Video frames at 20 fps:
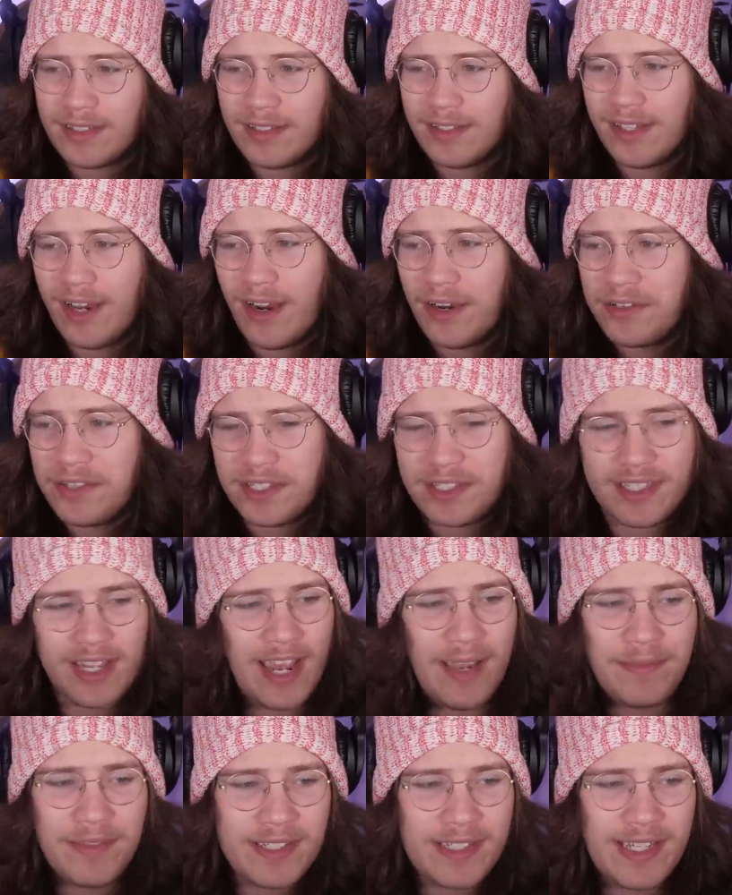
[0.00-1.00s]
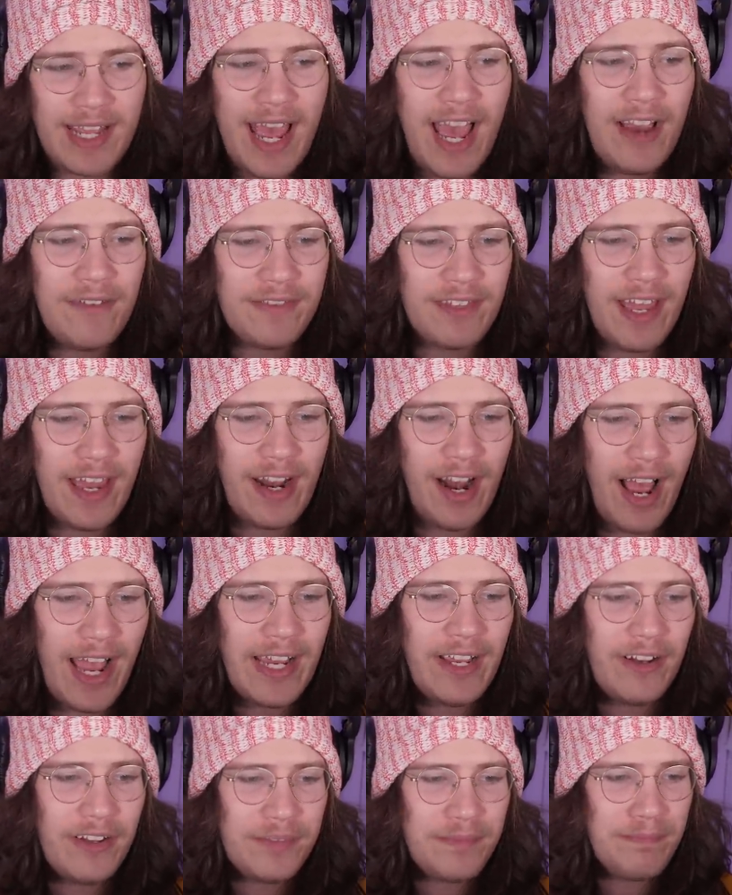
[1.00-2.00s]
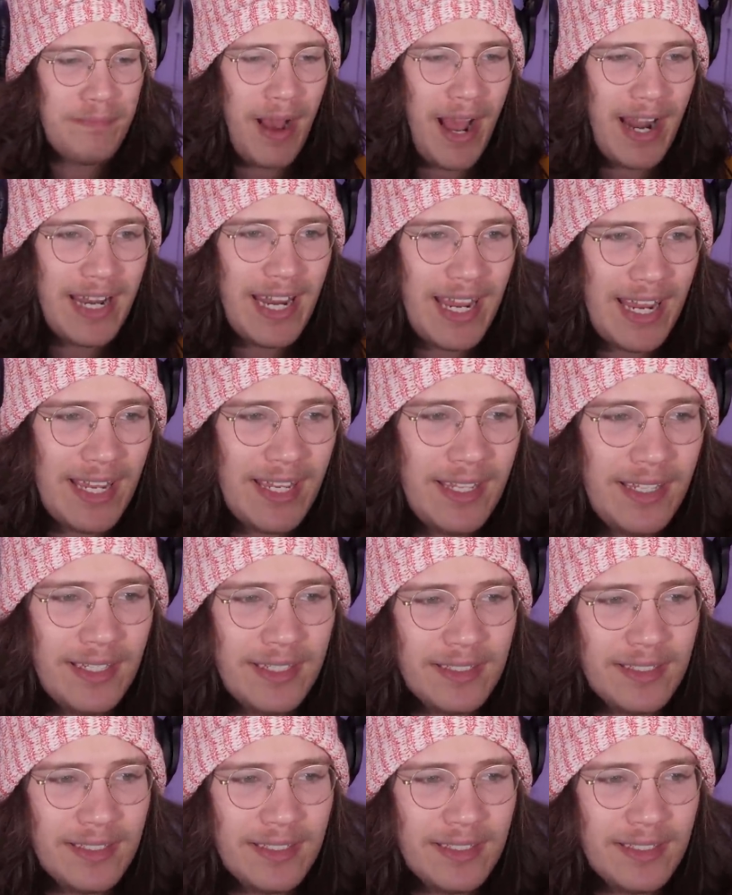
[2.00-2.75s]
No, this game doesn't have that. I got money.